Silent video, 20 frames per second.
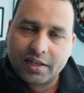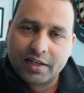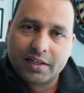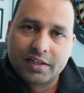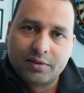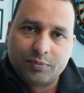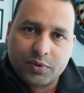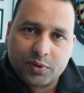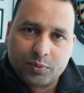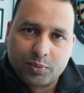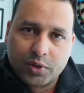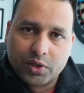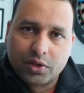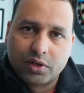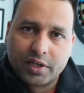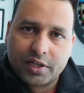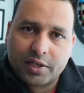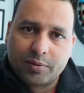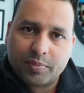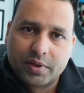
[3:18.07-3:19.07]
and it
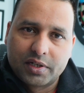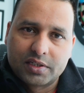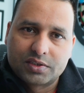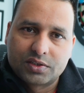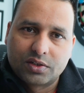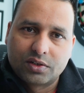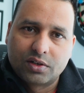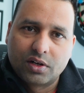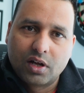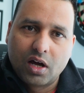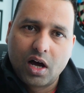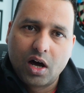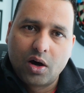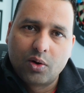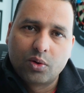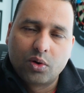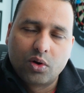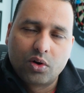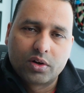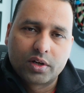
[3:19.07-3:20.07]
purely depends on how
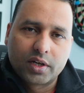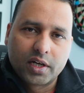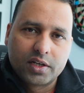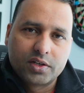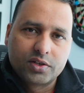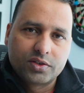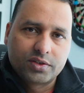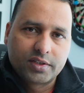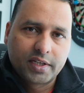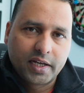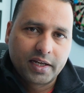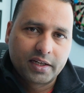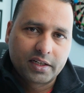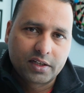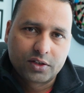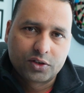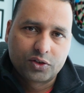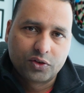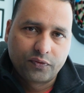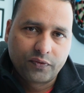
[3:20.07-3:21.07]
long can you
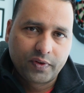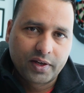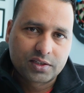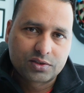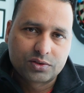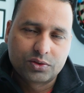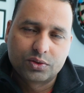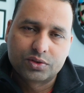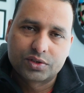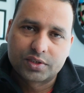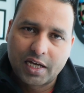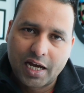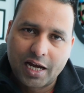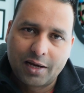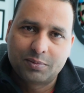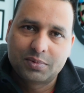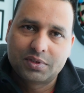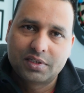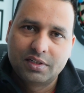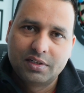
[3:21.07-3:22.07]
take to fix those
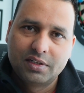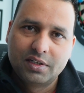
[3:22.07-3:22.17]
gaps.